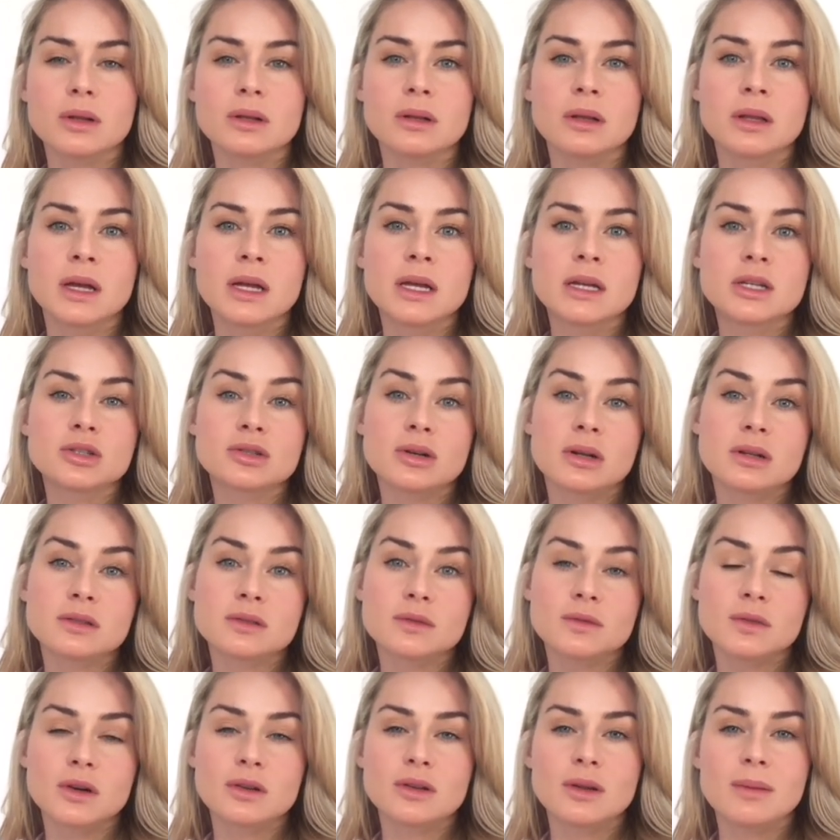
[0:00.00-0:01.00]
will
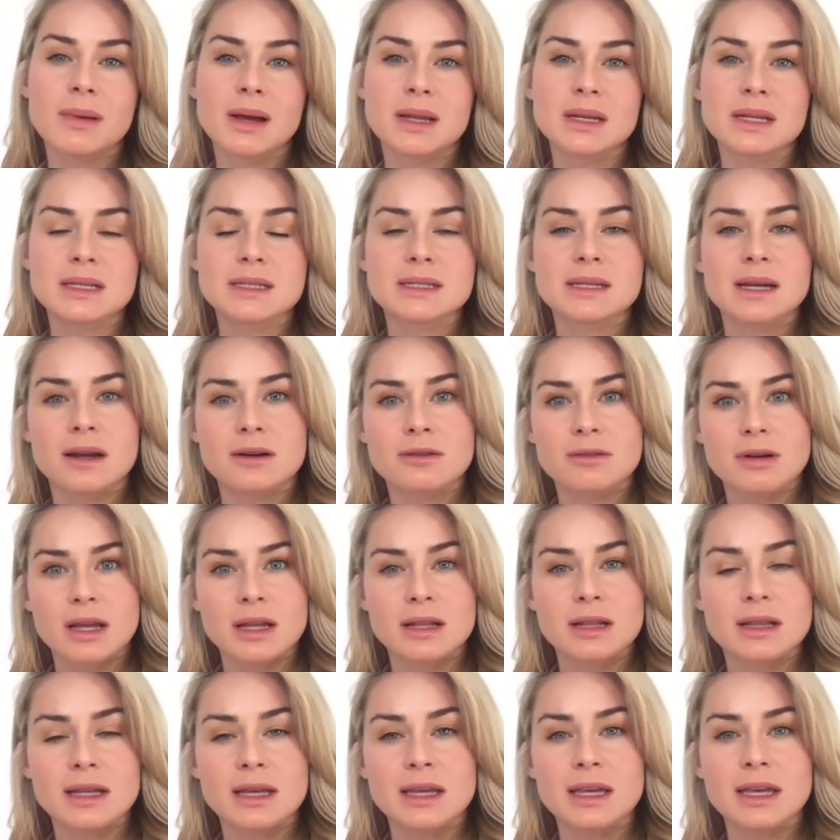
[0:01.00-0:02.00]
transfer the money
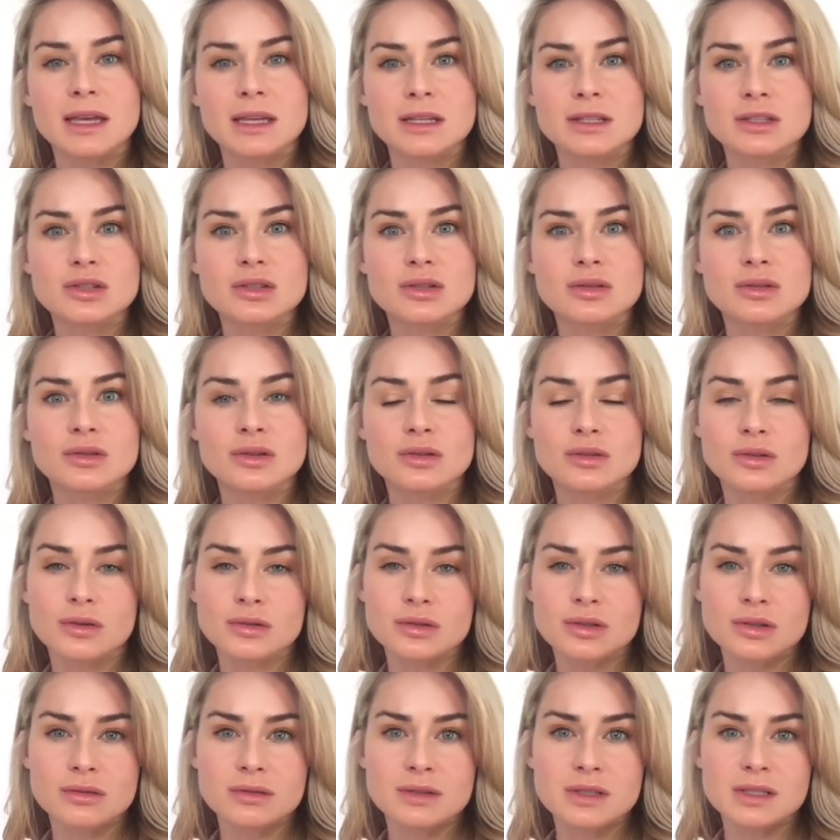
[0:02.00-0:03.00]
directly into the
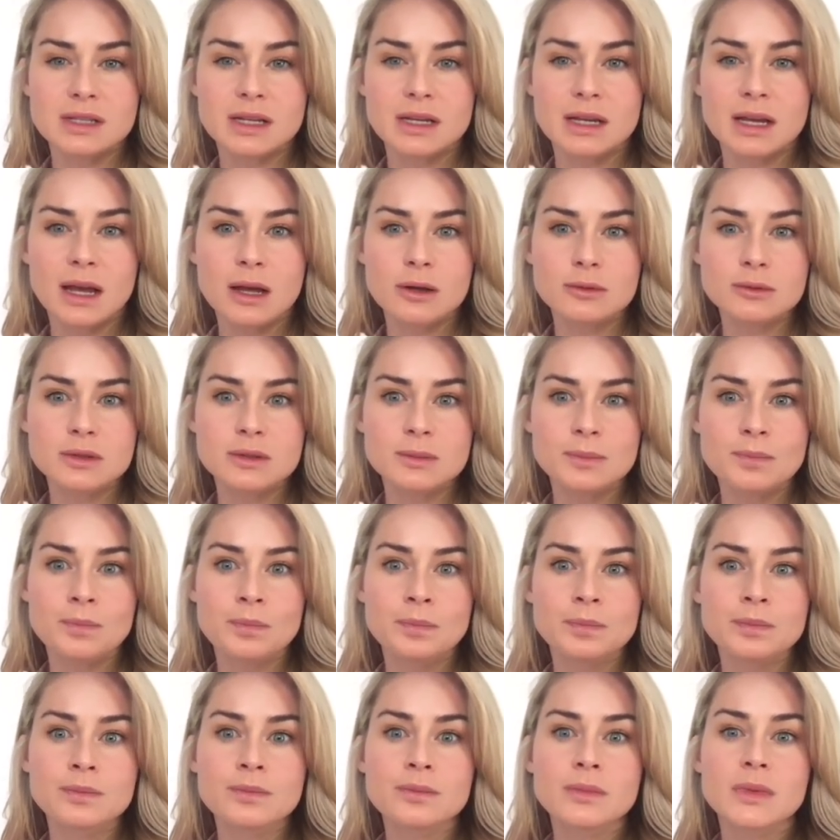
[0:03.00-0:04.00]
notary's account.
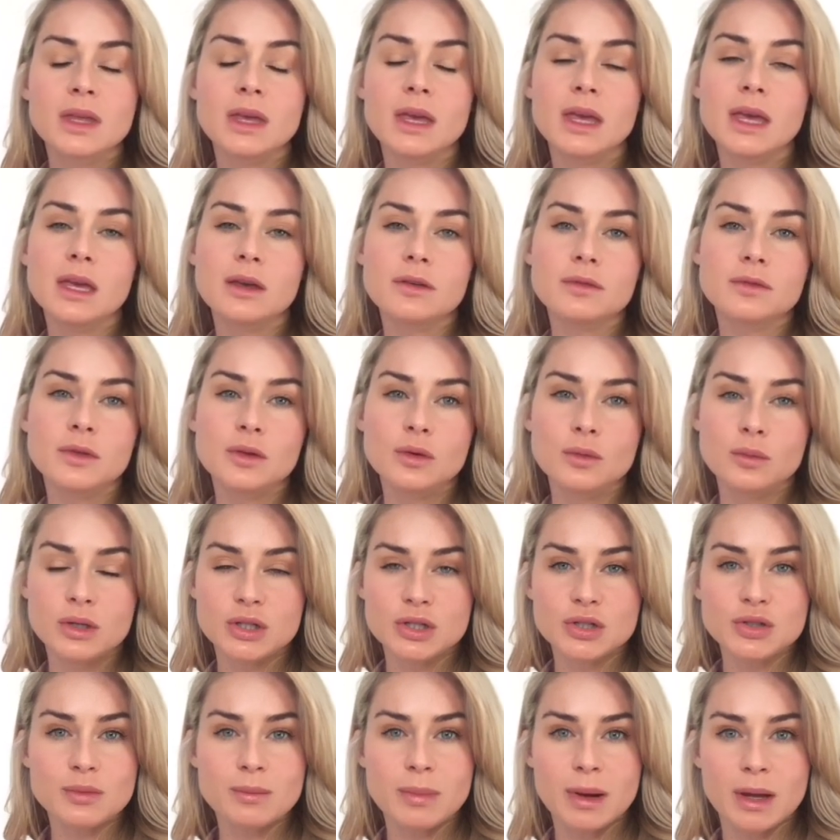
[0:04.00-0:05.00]
If you
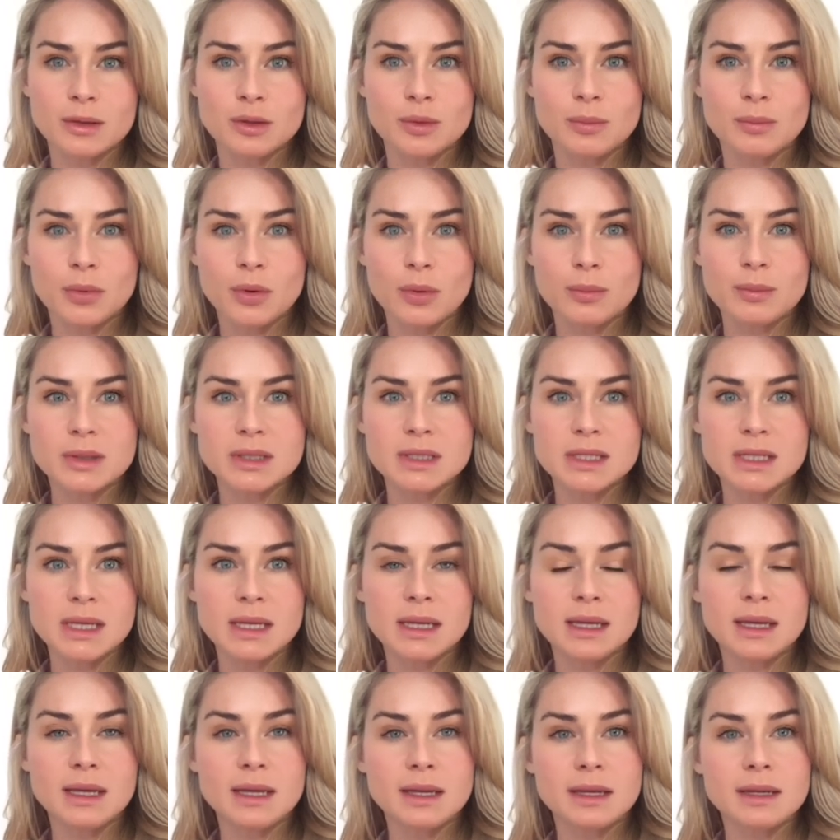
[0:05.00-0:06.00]
wish to buy the
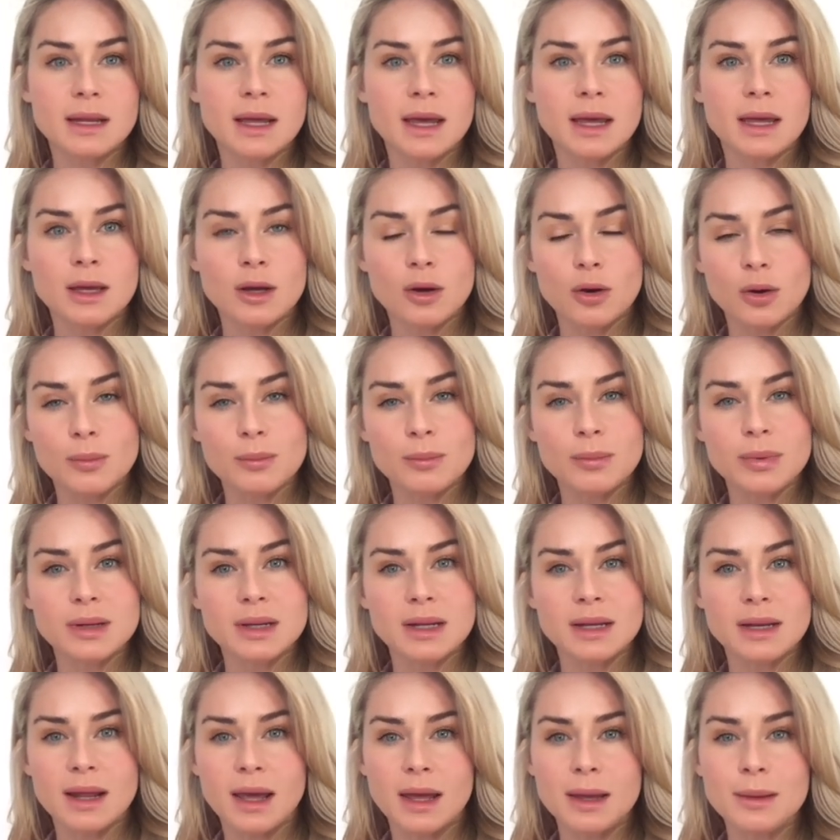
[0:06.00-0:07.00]
property in a
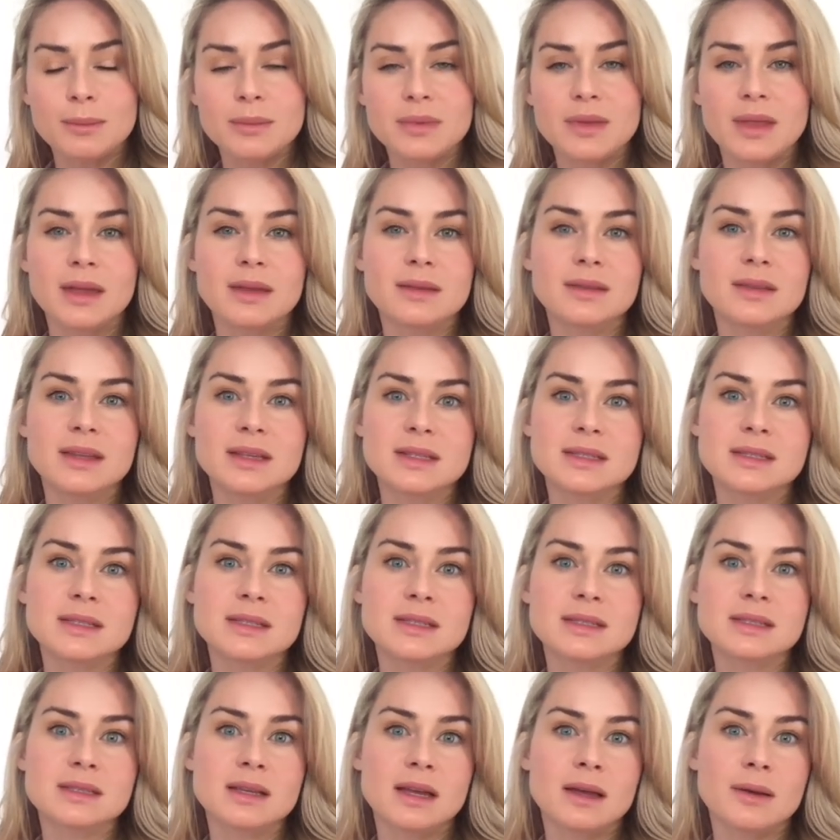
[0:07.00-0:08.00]
company name, then this
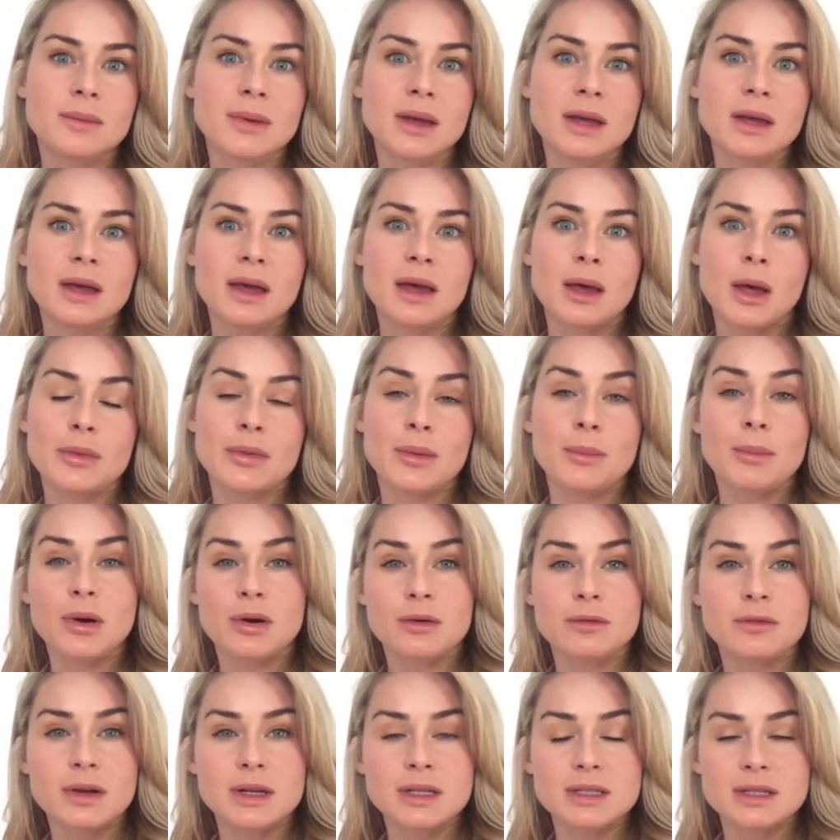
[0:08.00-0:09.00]
is the
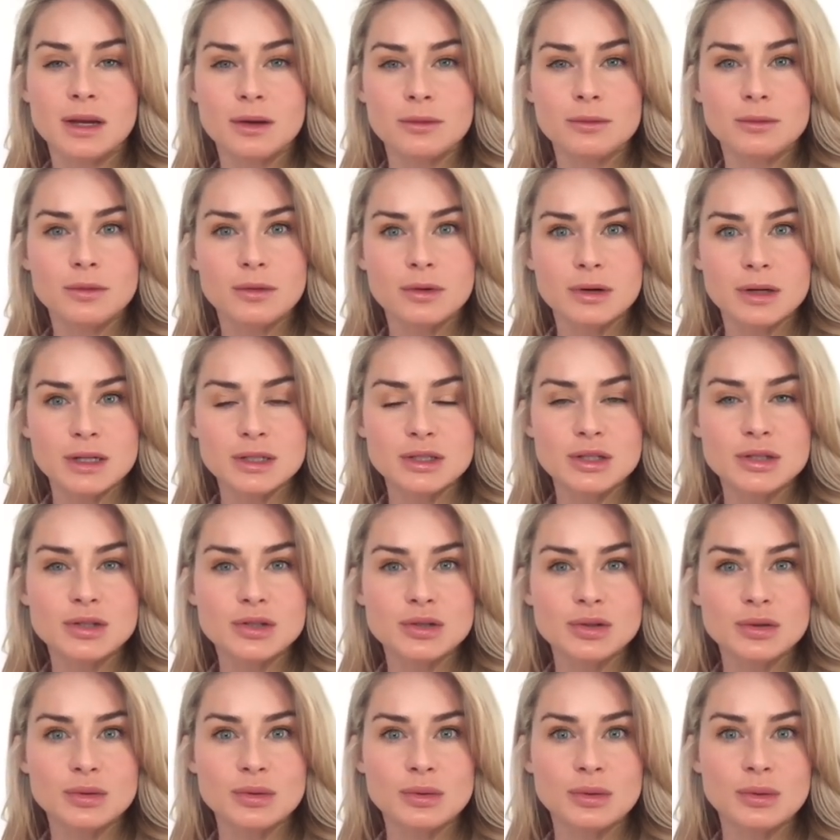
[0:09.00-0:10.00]
perfect time for it
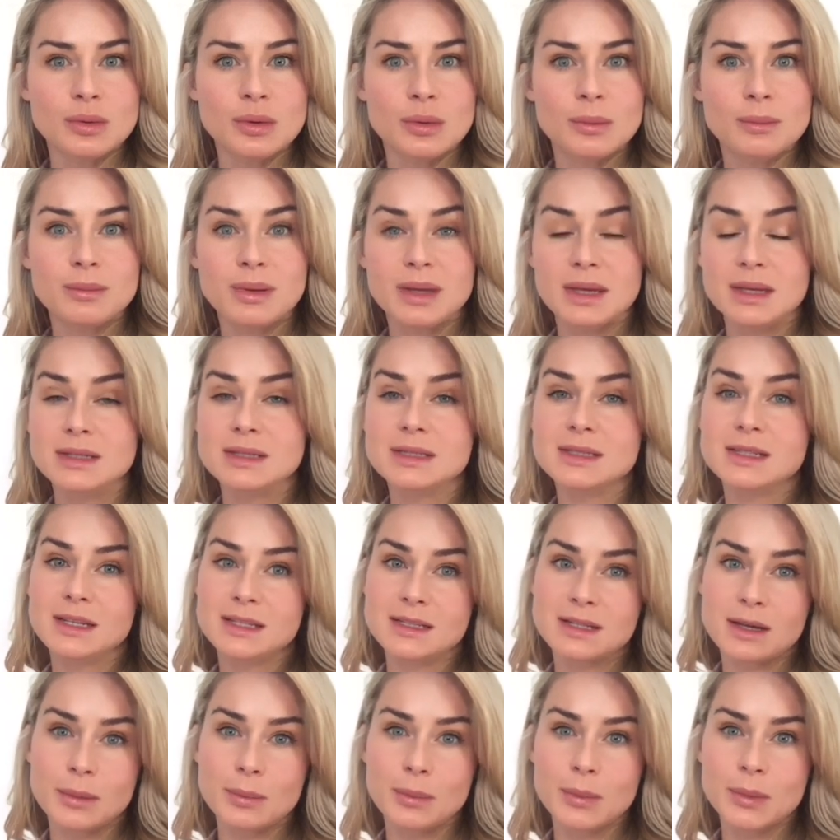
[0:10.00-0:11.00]
to be
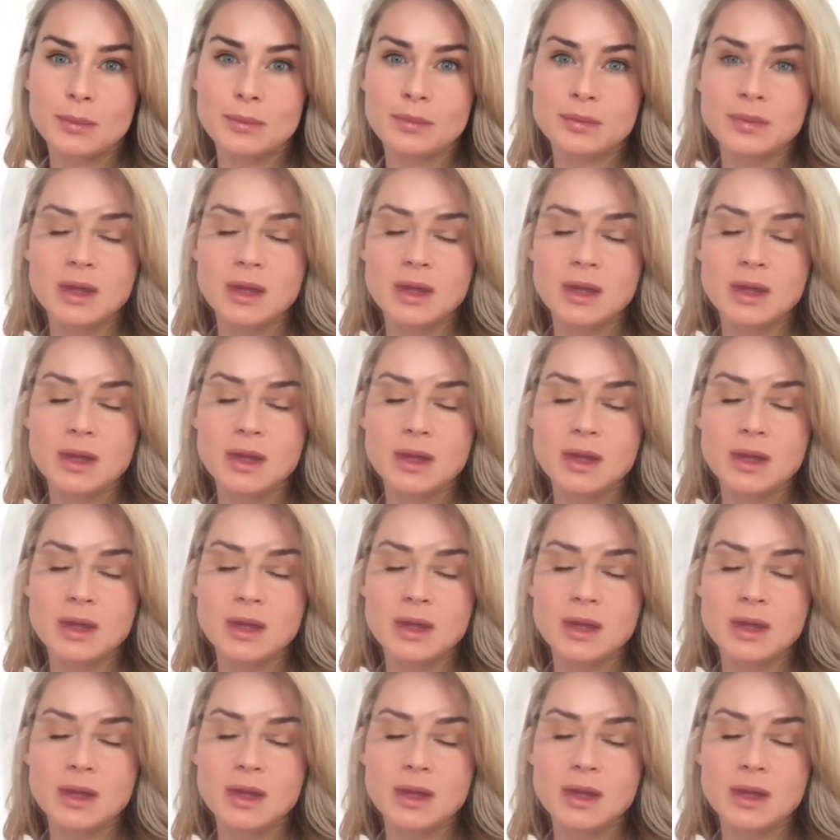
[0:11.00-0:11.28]
set up.